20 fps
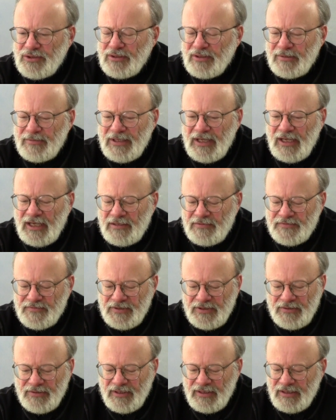Sure. I mean, Cobbs
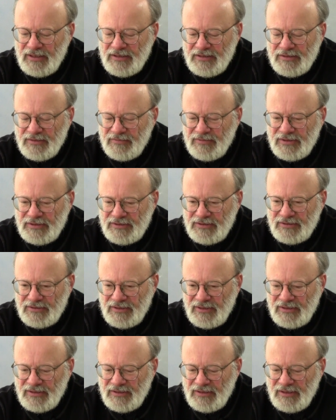v. Grant was
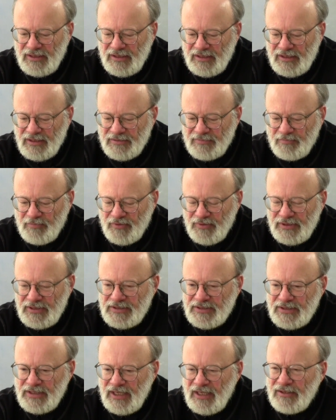like a pretty
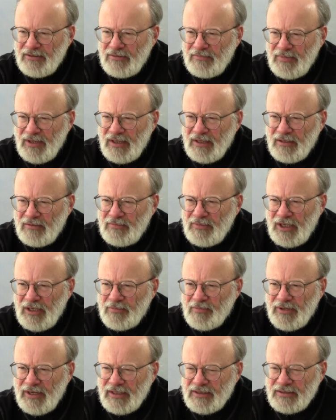standard medical
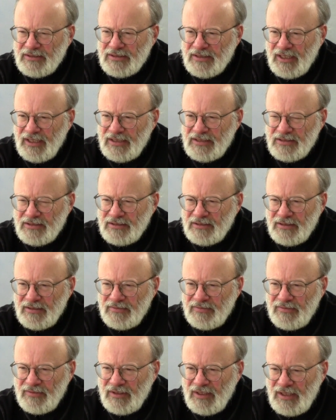malpractice case
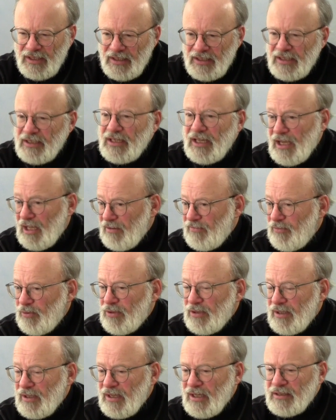in
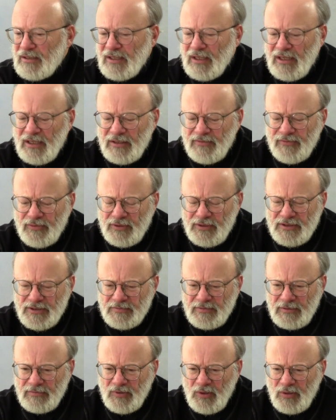California. It got to the California
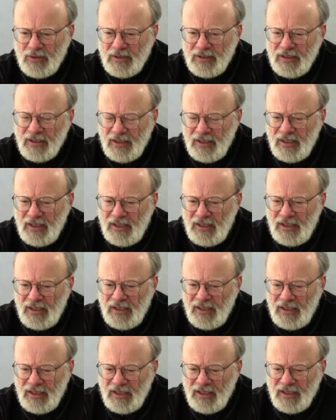Supreme Court.
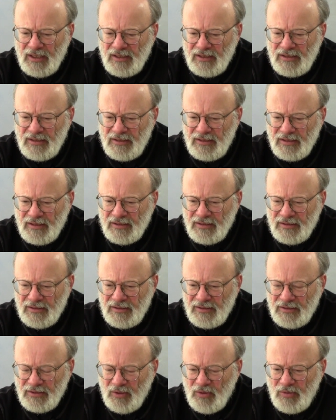And
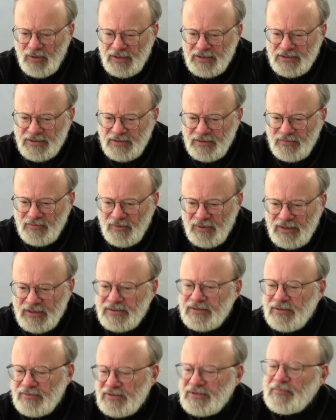the question
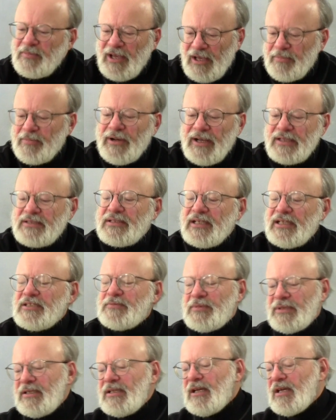was, there was a malpractice case,
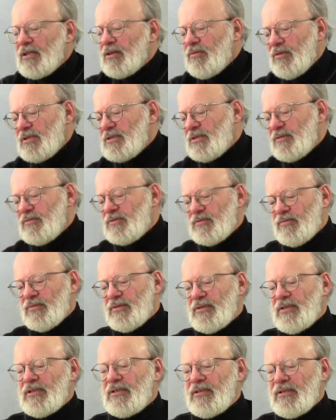but then the other question was,
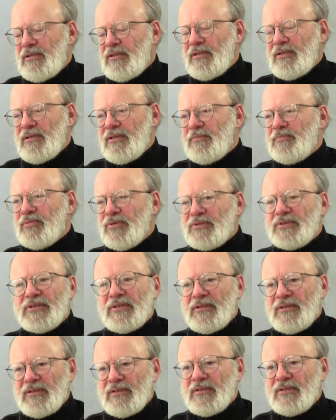did the
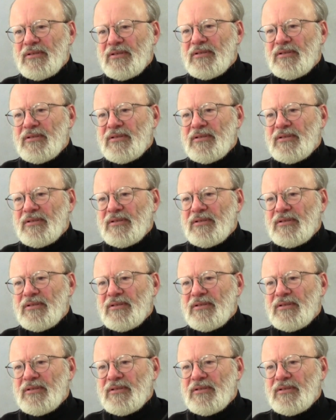person